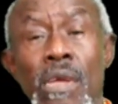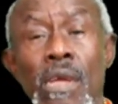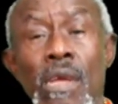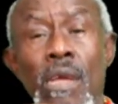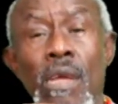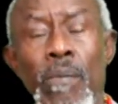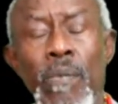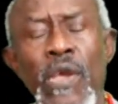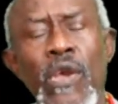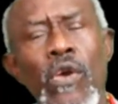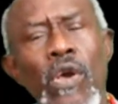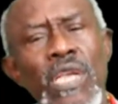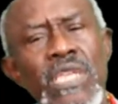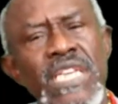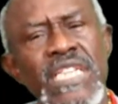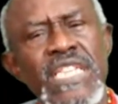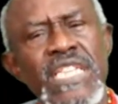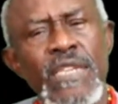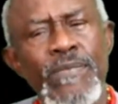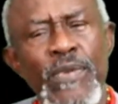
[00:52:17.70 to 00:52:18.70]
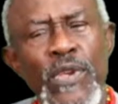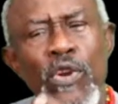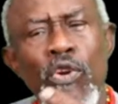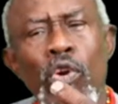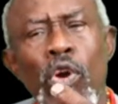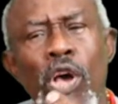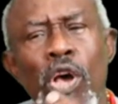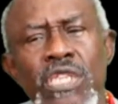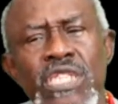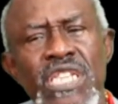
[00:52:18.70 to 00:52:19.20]
Because it is
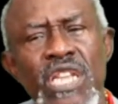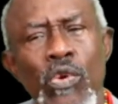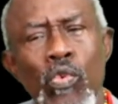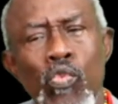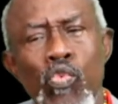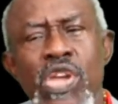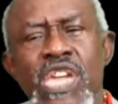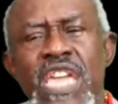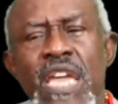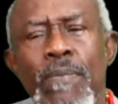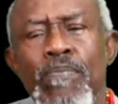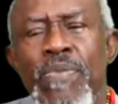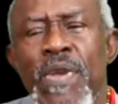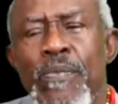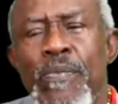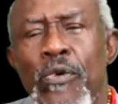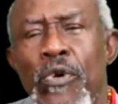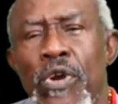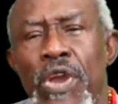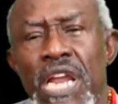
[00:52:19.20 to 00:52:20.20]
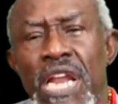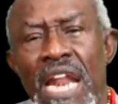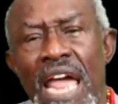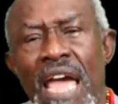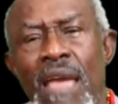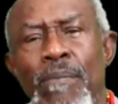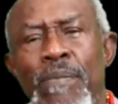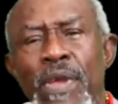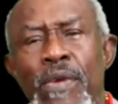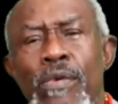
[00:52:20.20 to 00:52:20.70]
because of the wicked people in
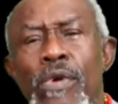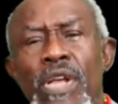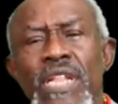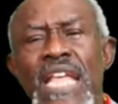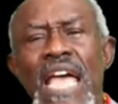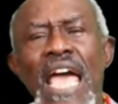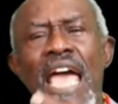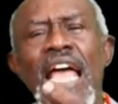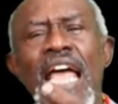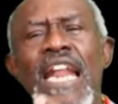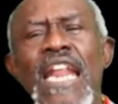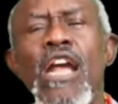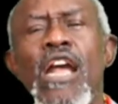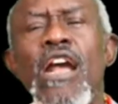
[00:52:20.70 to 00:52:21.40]
Liberia that Ellen